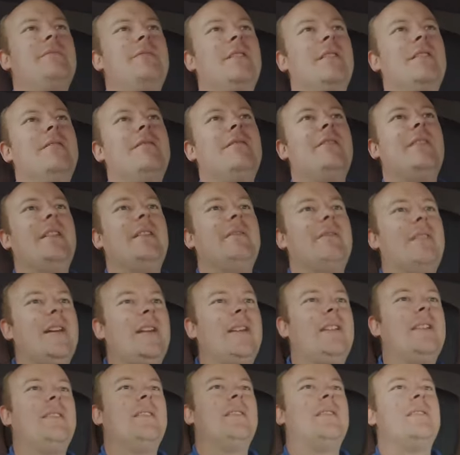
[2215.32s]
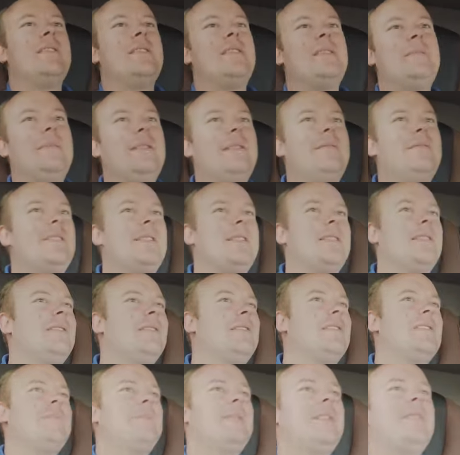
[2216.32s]
don't overly recognise, they may
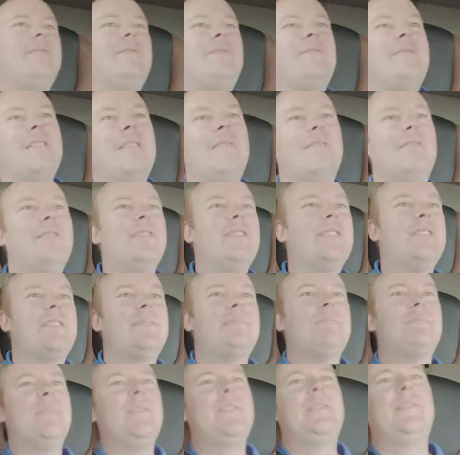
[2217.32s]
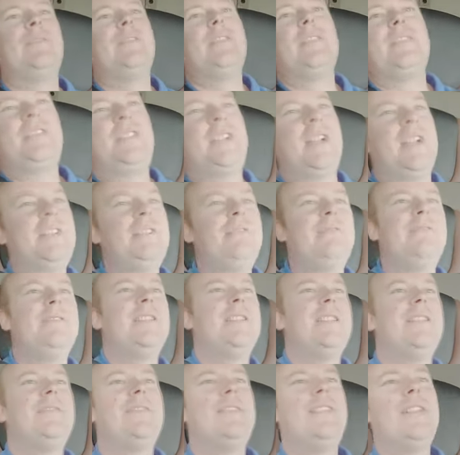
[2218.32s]
recognise me for whatever reason, maybe through the channel,
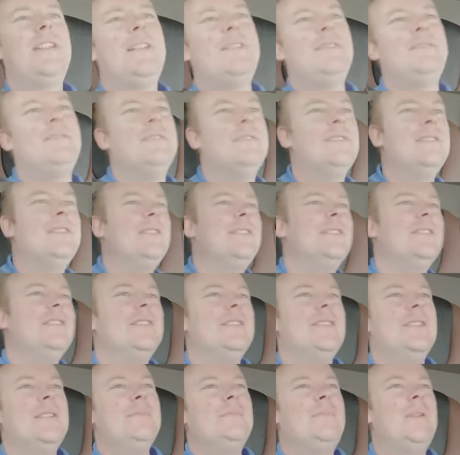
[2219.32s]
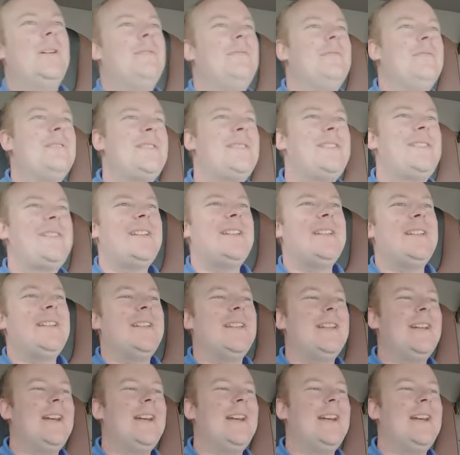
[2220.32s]
you never know. But we'll see.